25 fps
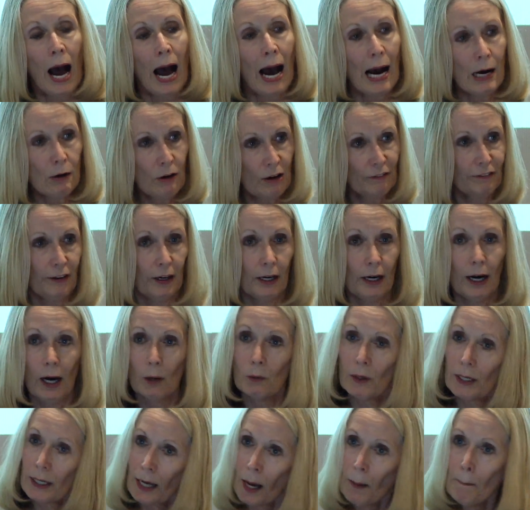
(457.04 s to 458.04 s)
However, I
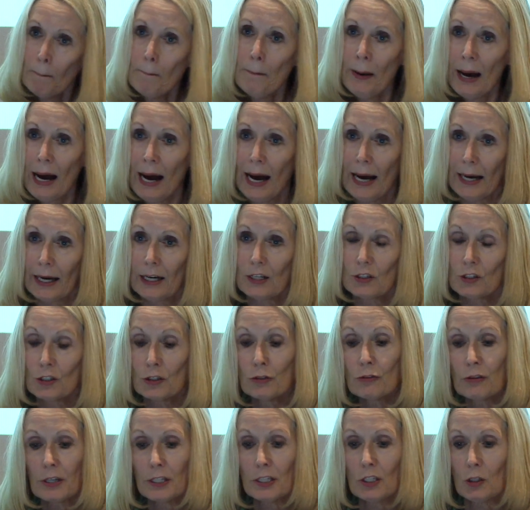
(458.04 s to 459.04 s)
want to come back
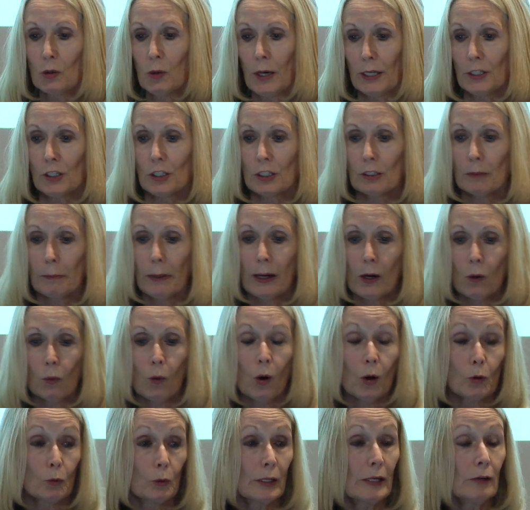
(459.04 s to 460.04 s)
to this question about
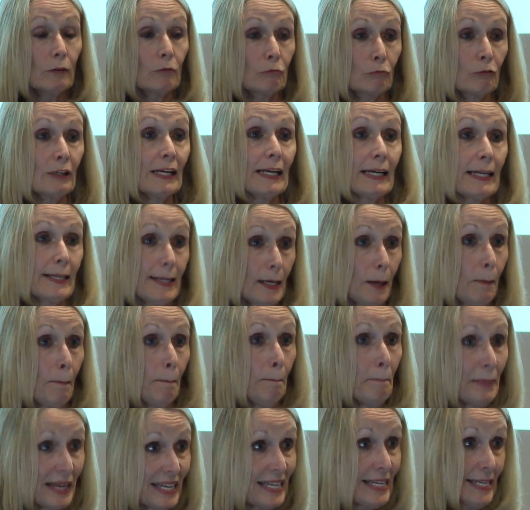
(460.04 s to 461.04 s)
what we really
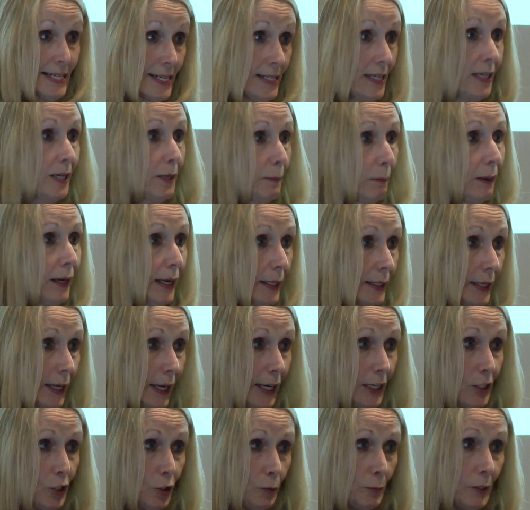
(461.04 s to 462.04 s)
mean by
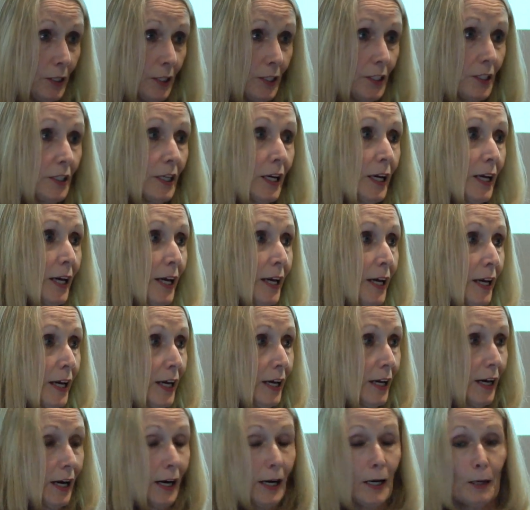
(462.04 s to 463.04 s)
engagement.
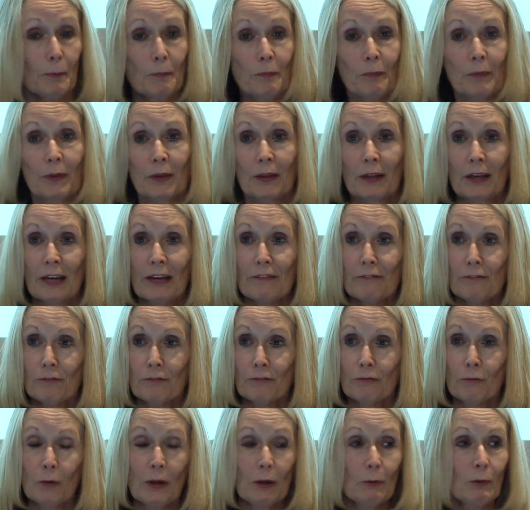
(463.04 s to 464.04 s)

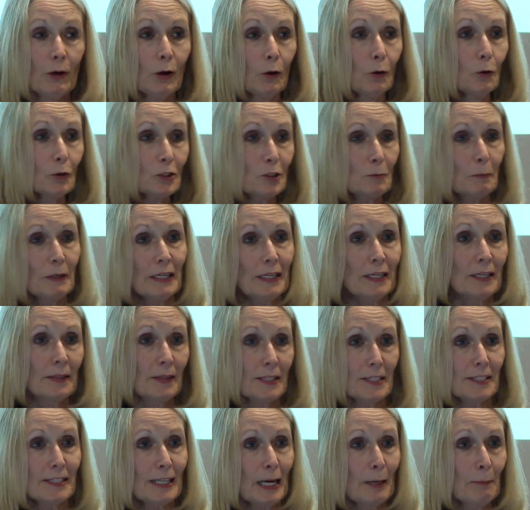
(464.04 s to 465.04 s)
If we were all speaking
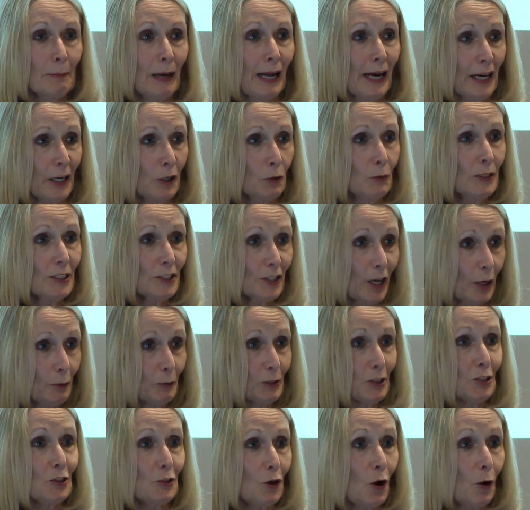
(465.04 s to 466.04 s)
the same language, I
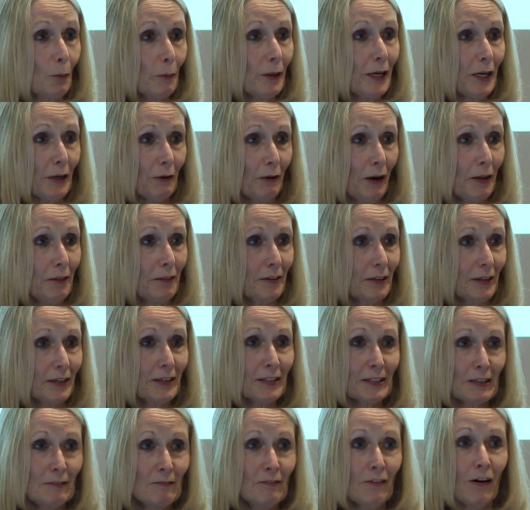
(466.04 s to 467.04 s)
would stop here, I think,
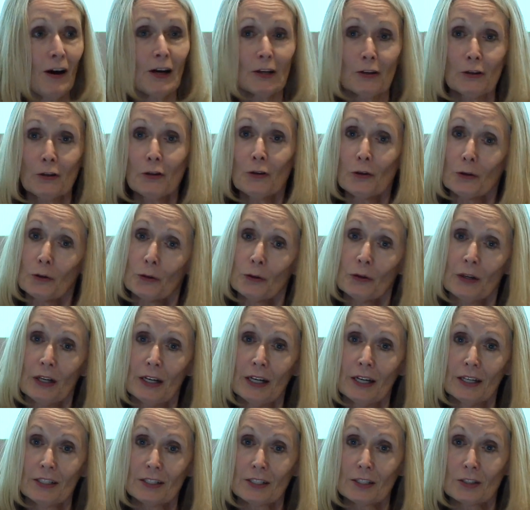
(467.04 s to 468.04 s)
and invite you
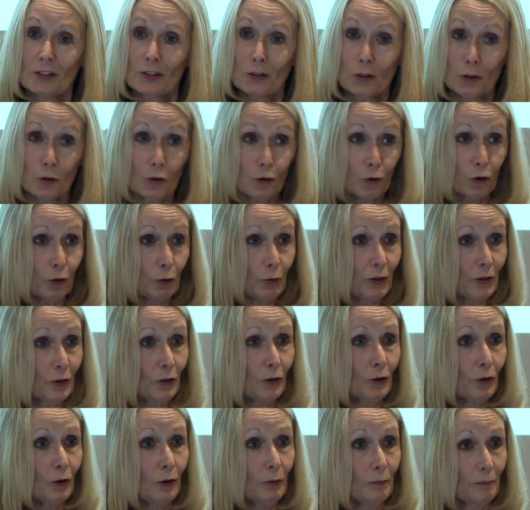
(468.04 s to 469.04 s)
to talk with
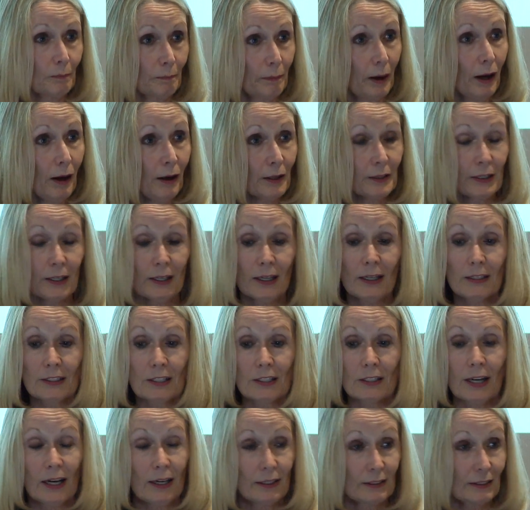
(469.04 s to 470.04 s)
your partner,
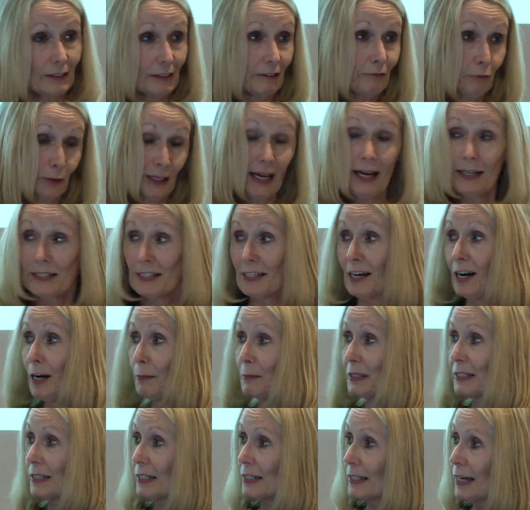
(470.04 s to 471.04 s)
and if we had
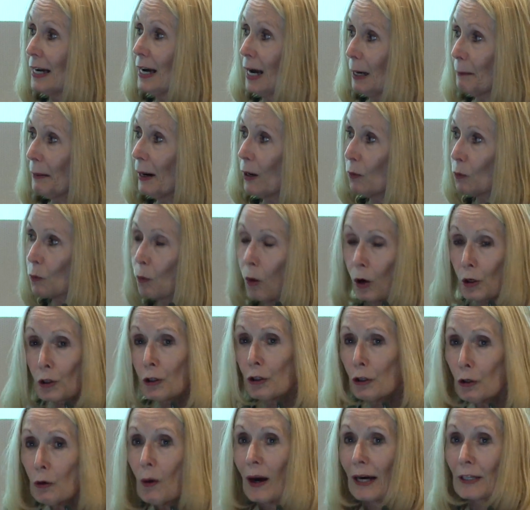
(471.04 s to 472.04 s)
time indeed, about what
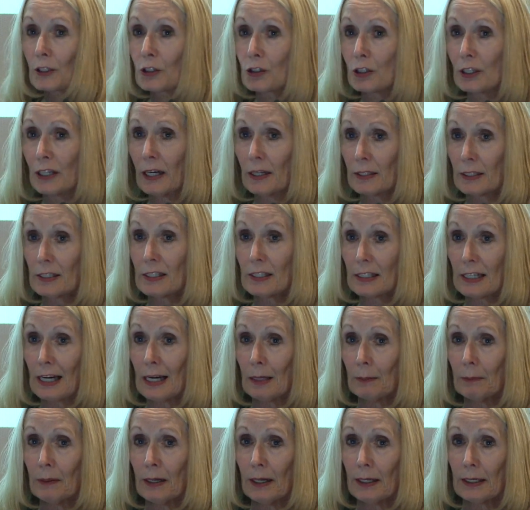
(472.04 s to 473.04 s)
you actually
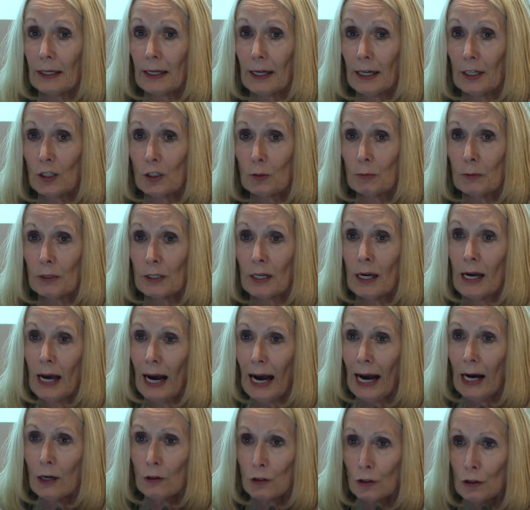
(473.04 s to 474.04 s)
understand by engagement.
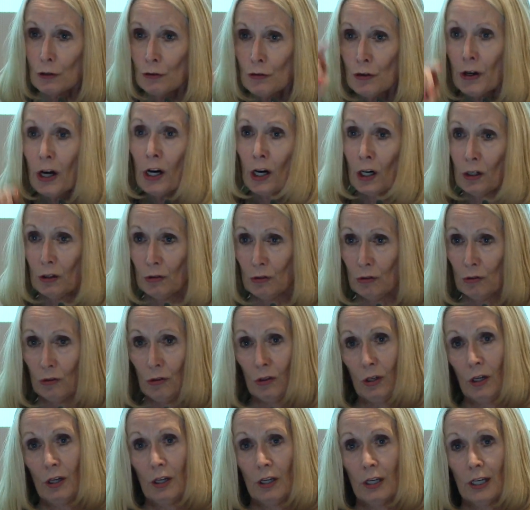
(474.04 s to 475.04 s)
How do you know
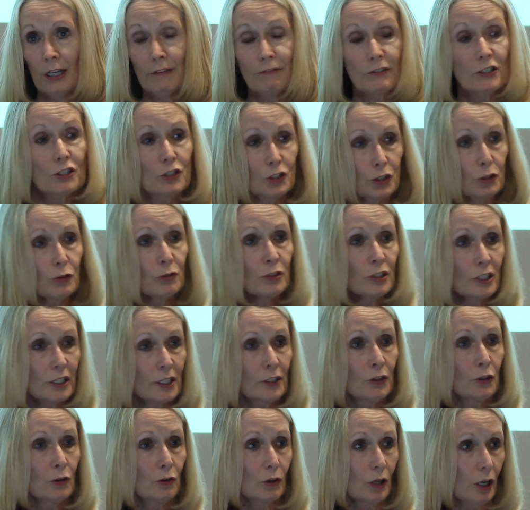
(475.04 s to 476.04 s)
if a student
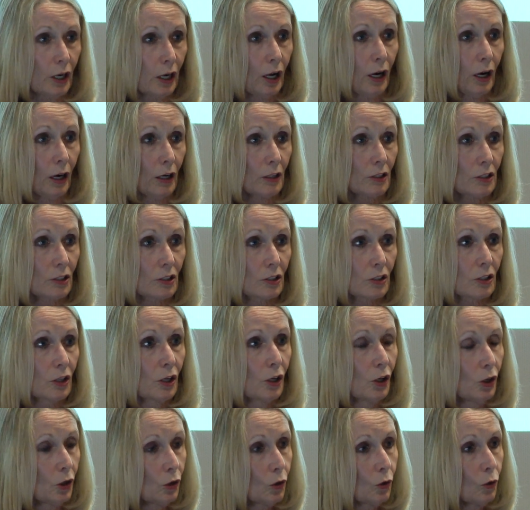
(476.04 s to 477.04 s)
in your class
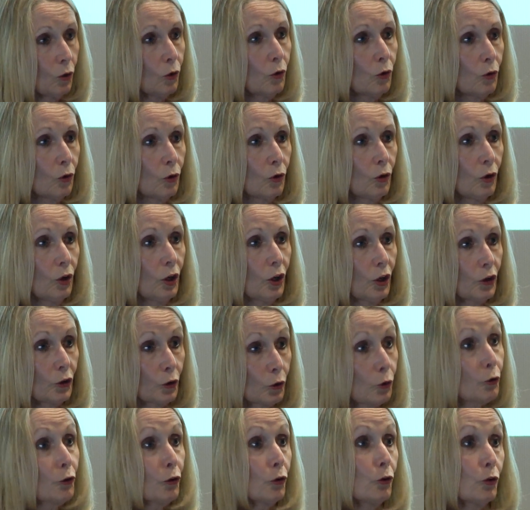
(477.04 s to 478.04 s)
or
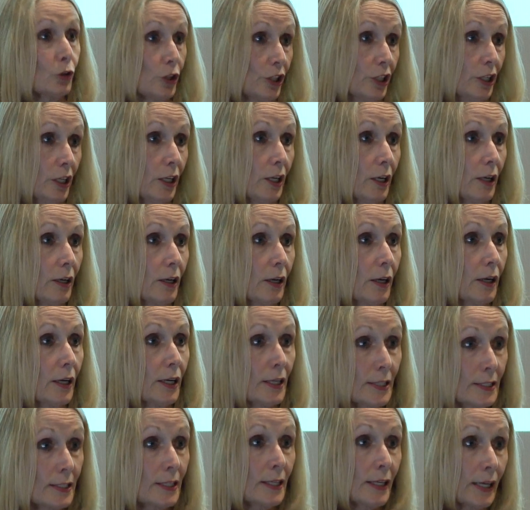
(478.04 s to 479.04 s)
your daughter
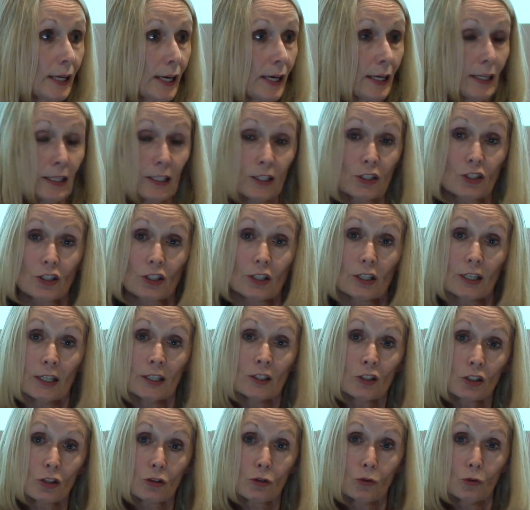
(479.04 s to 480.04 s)
is engaged
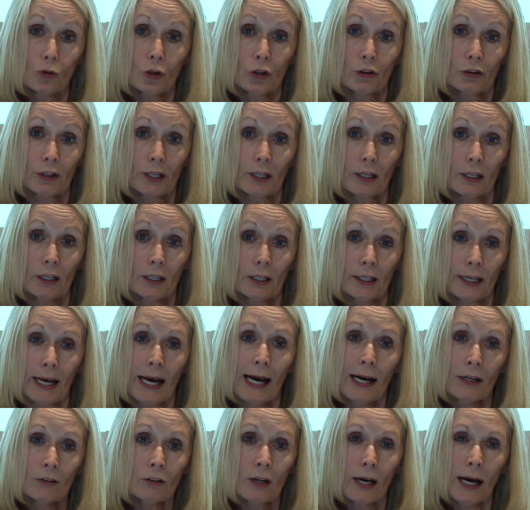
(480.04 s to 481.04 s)
in school or in learning?
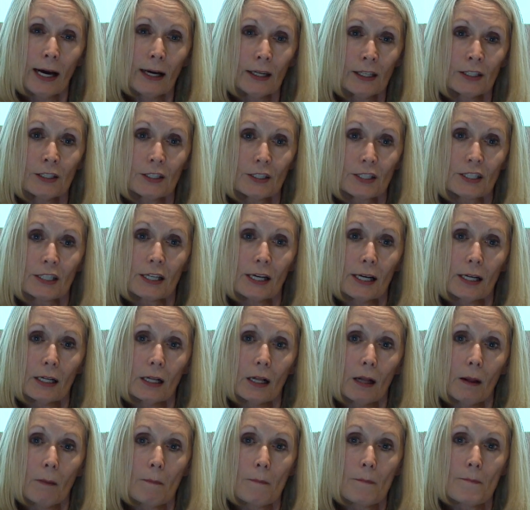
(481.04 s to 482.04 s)
How can you
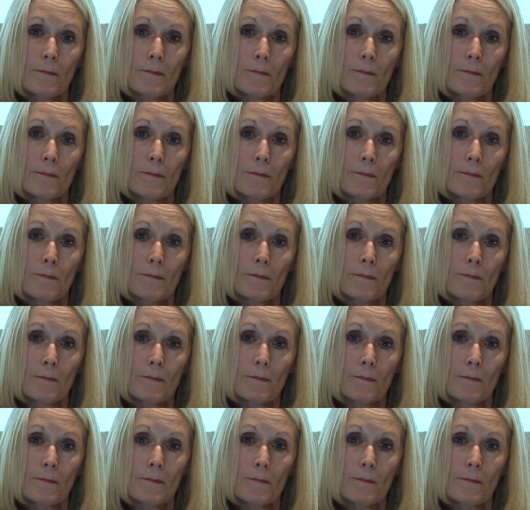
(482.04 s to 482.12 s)
tell?